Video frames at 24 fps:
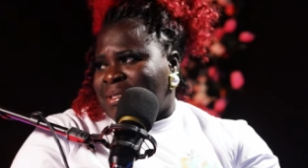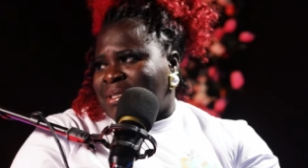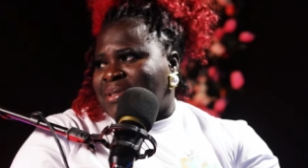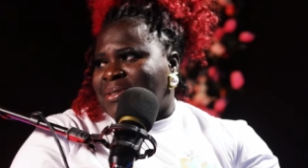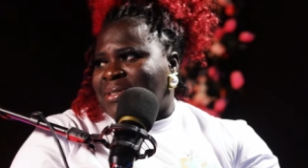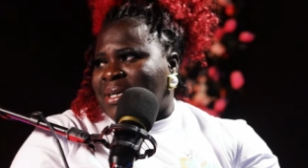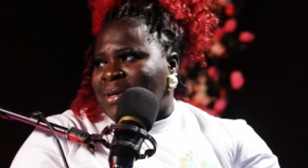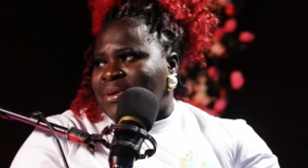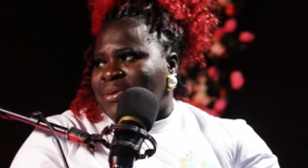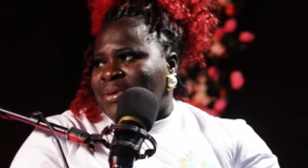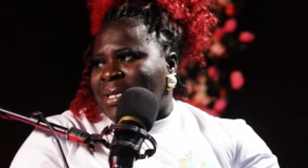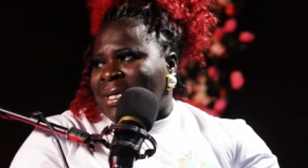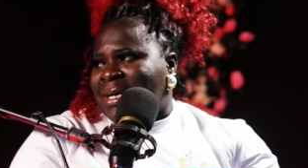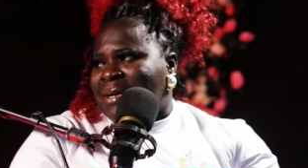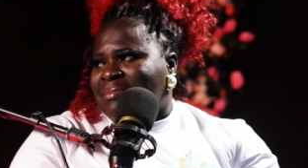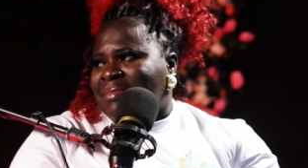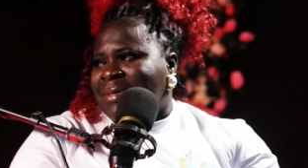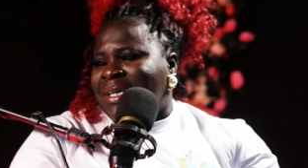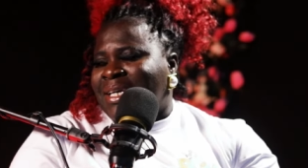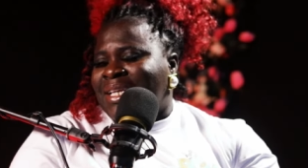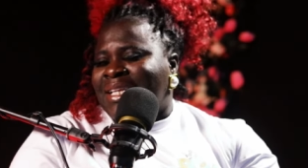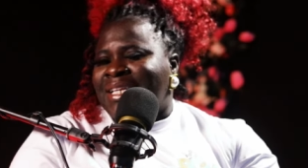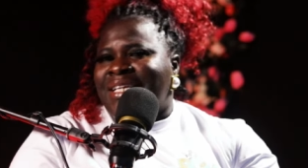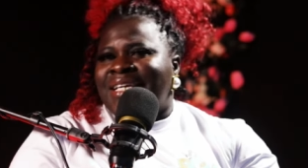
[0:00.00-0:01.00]
Do you get what I
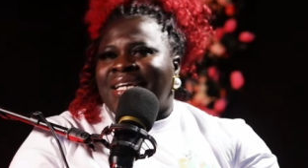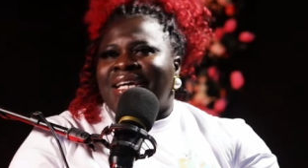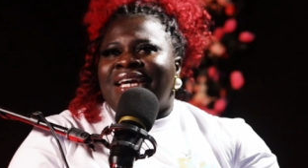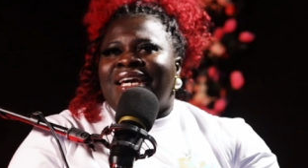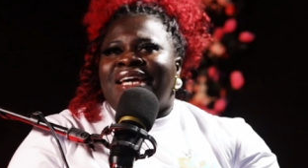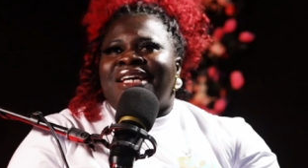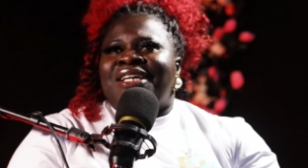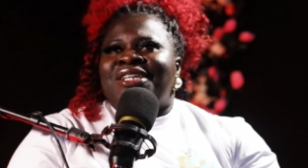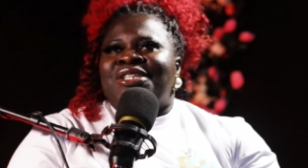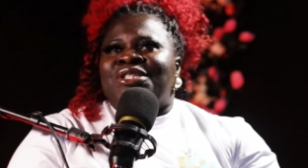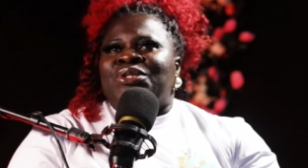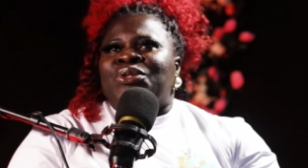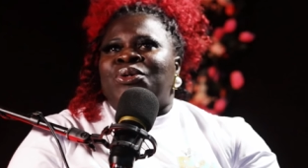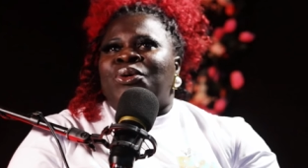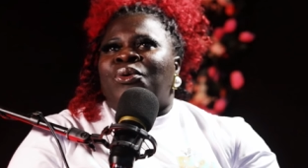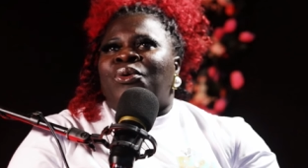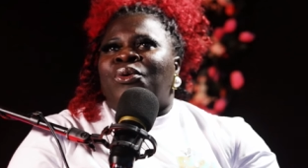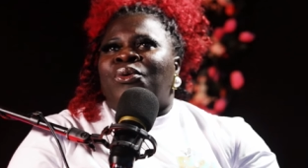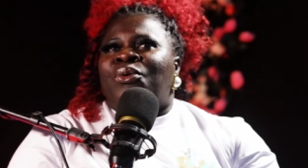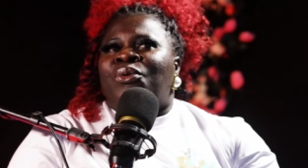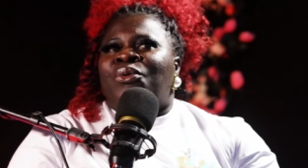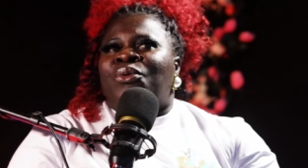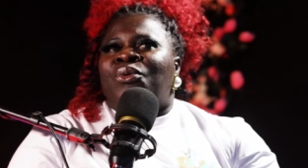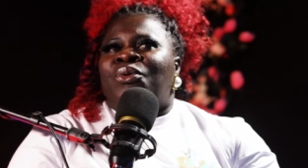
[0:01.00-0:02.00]
mean? Yeah
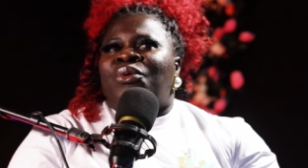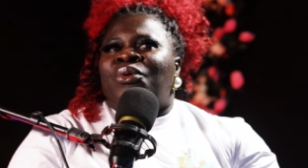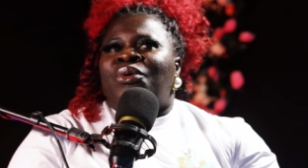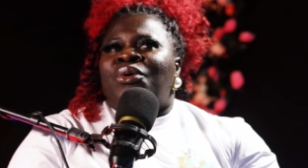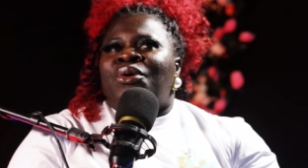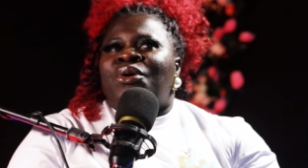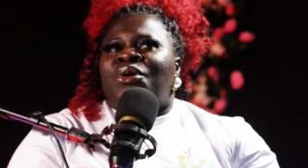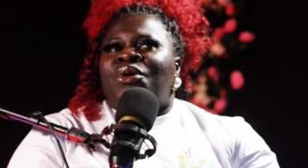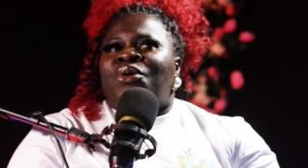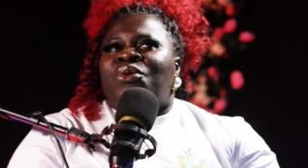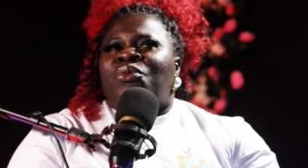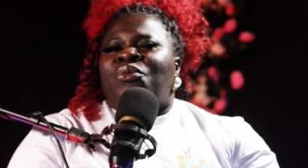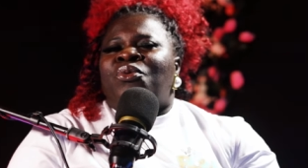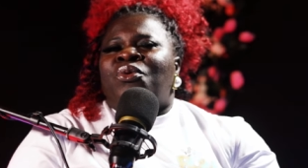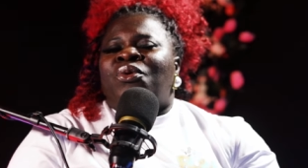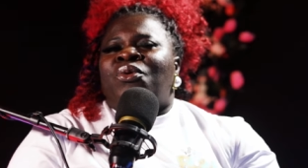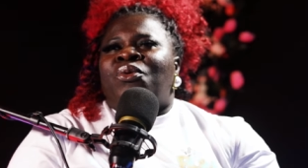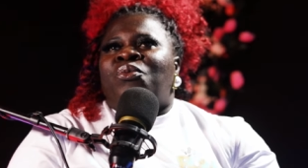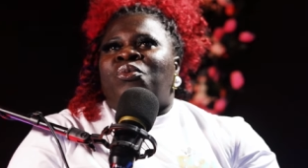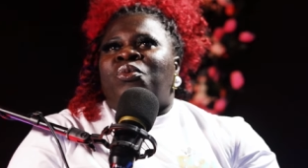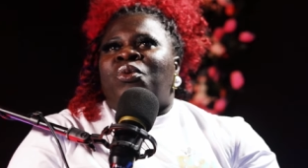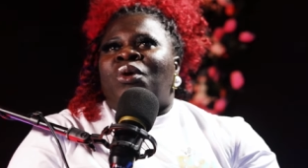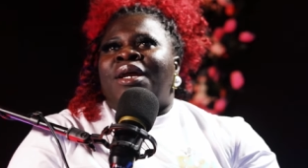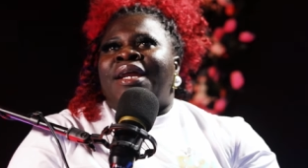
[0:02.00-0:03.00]
so,
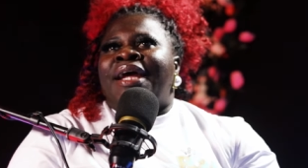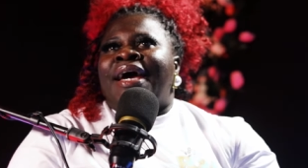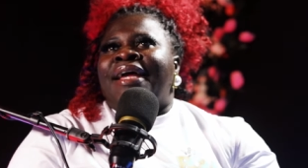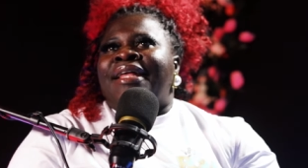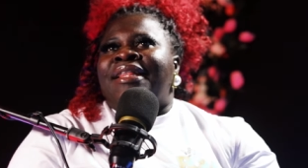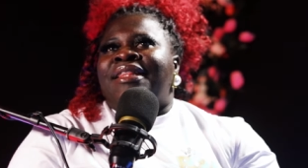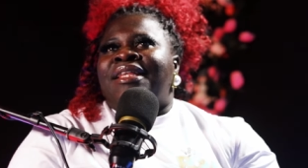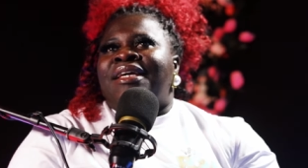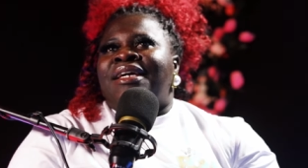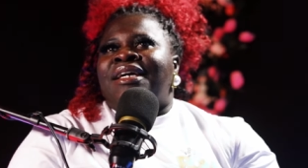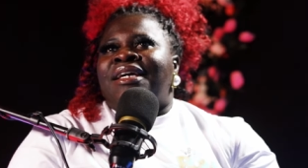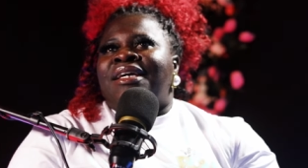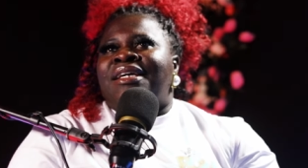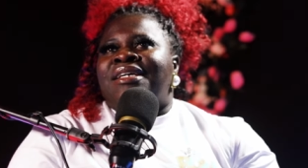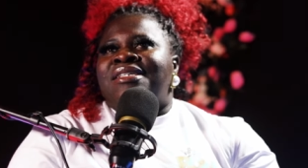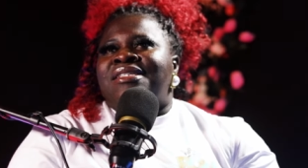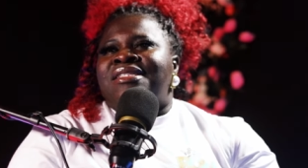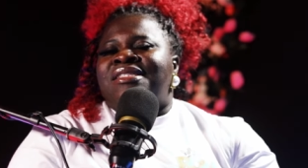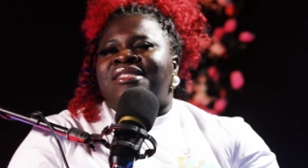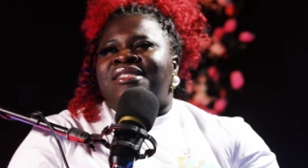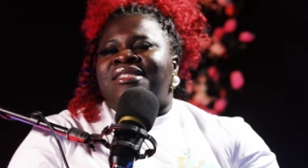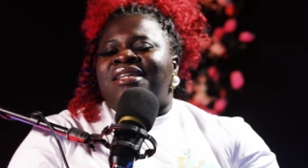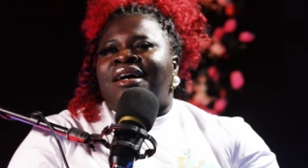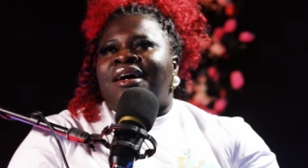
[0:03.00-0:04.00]
well, what I think
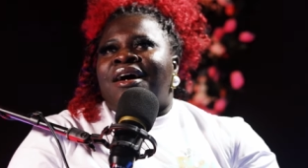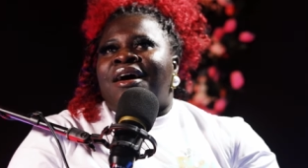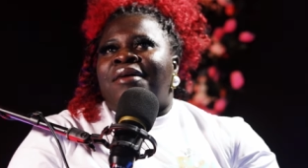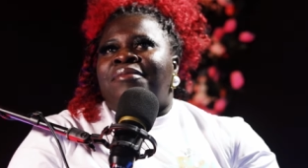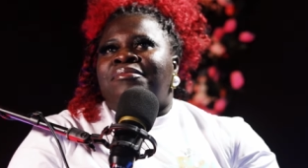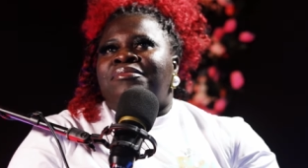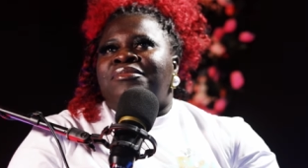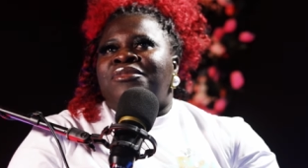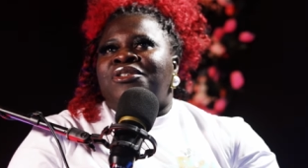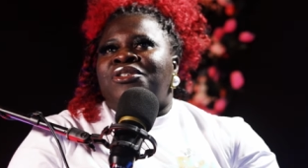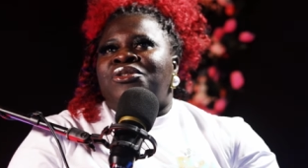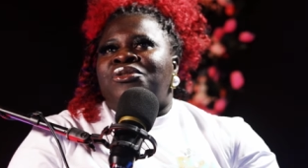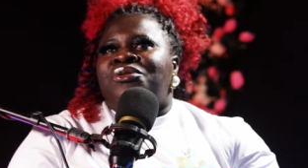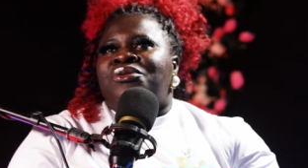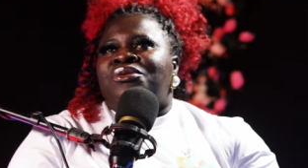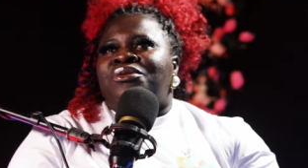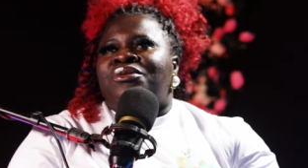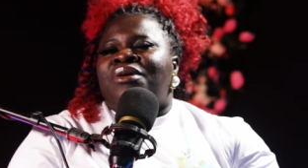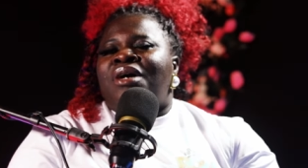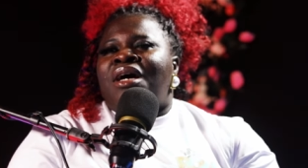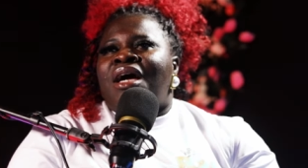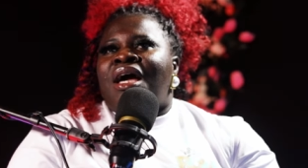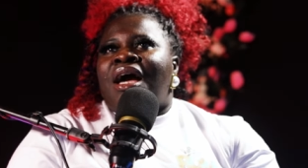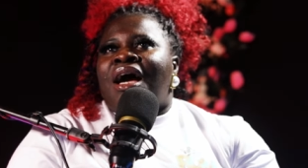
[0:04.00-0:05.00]
is, um, you
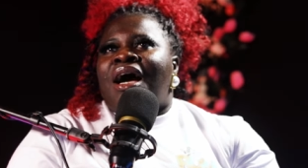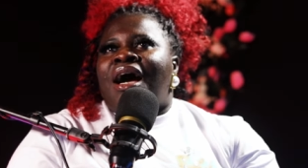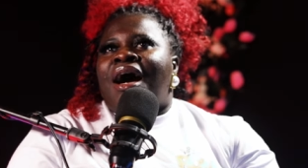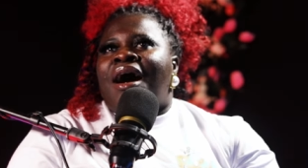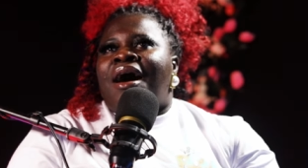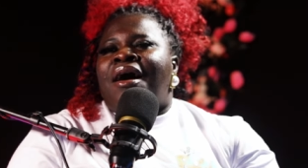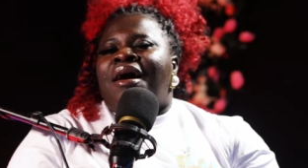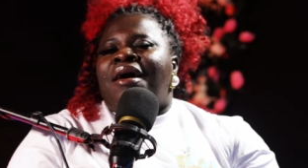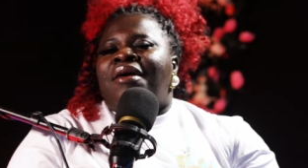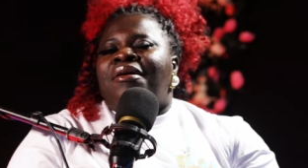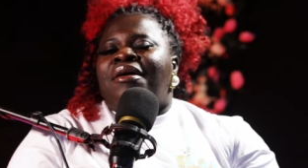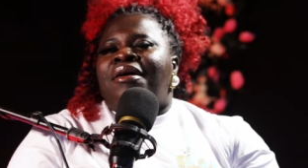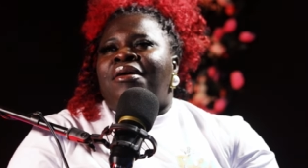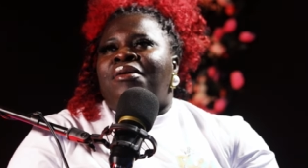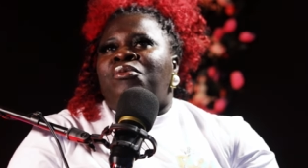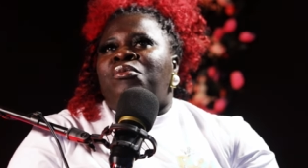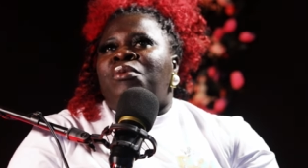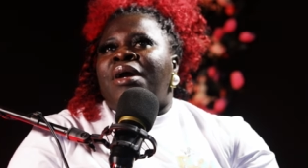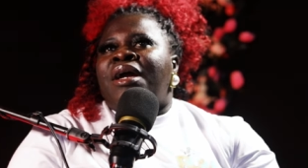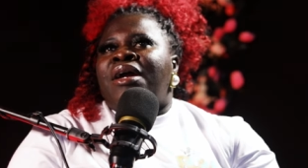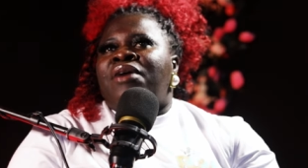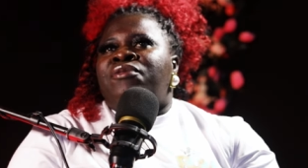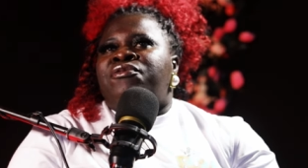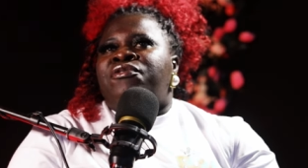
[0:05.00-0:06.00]
know, uh, a
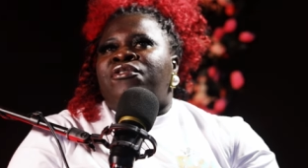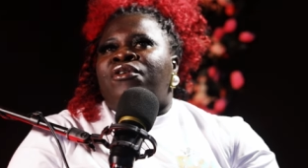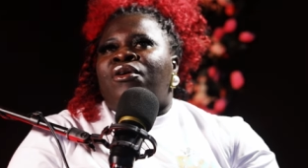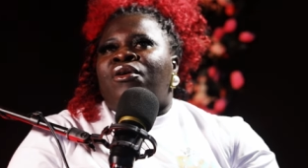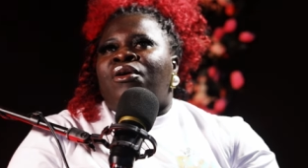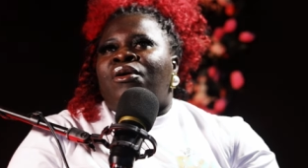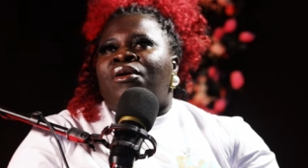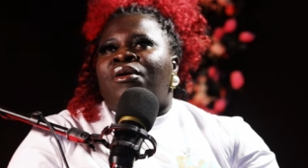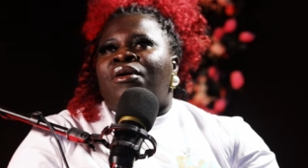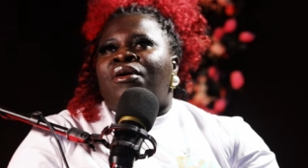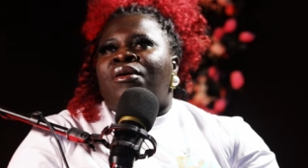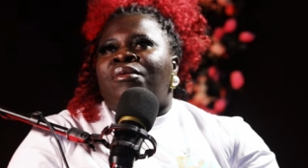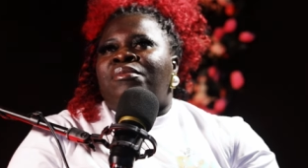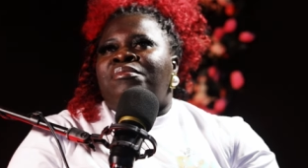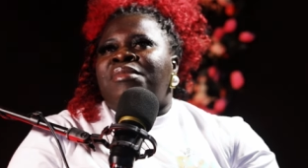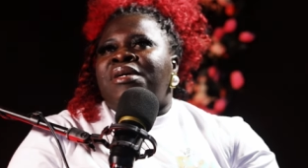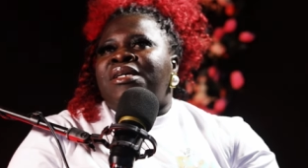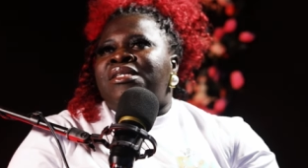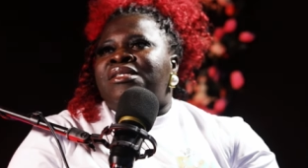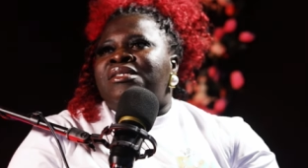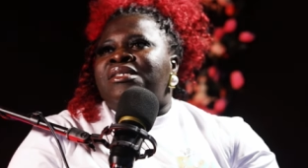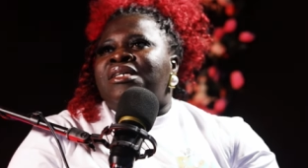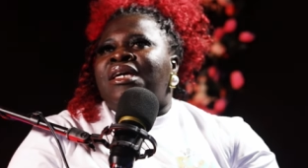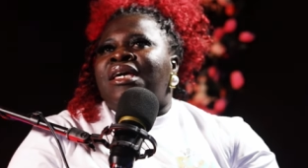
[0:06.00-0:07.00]
way for
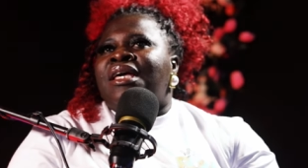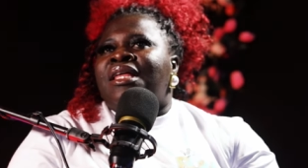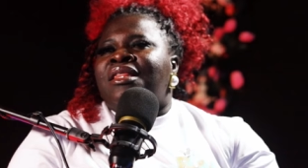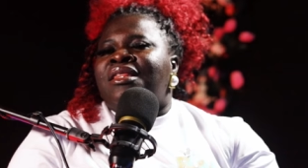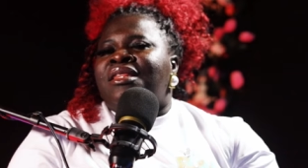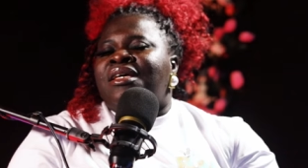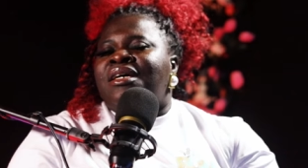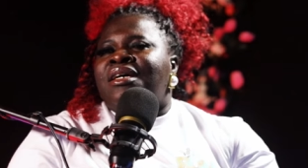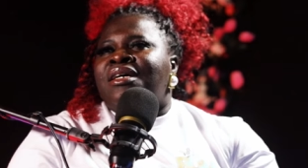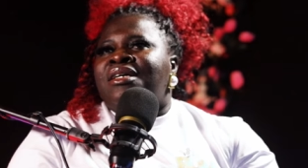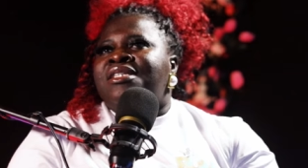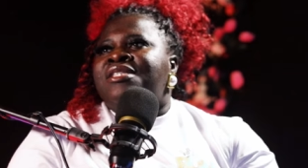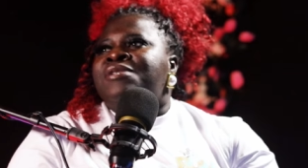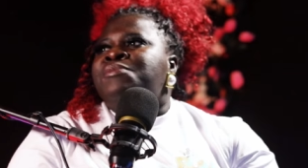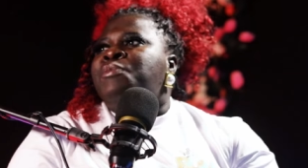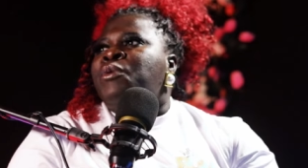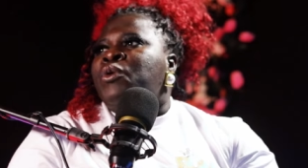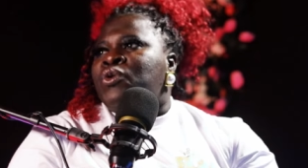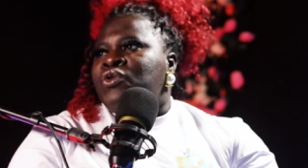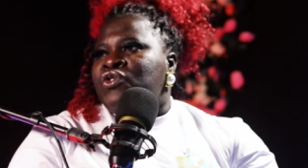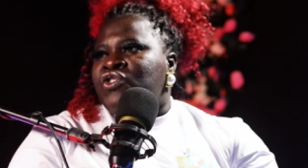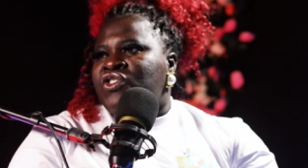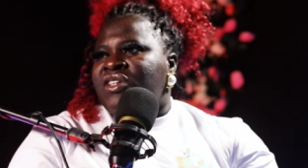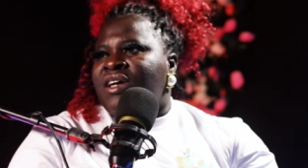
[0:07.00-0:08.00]
me to get the
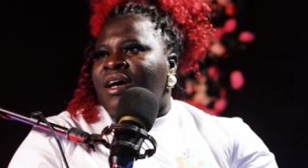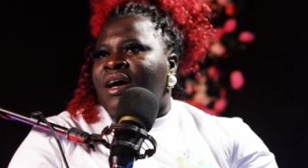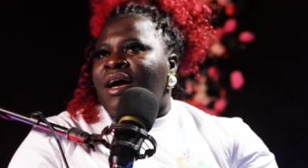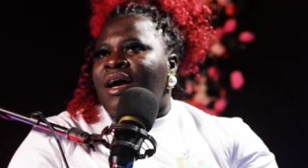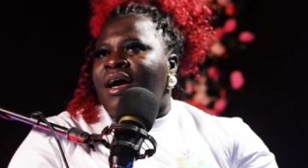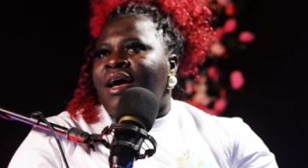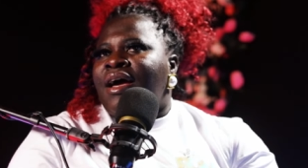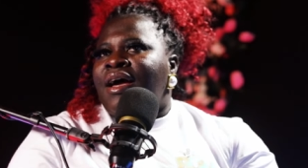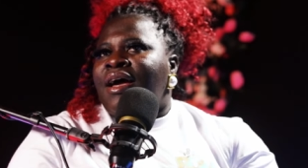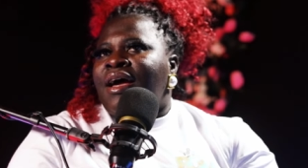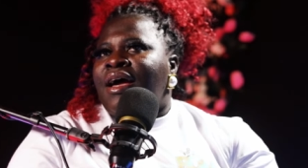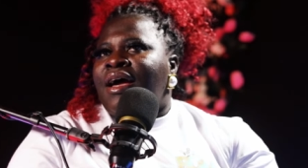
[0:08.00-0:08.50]
exposure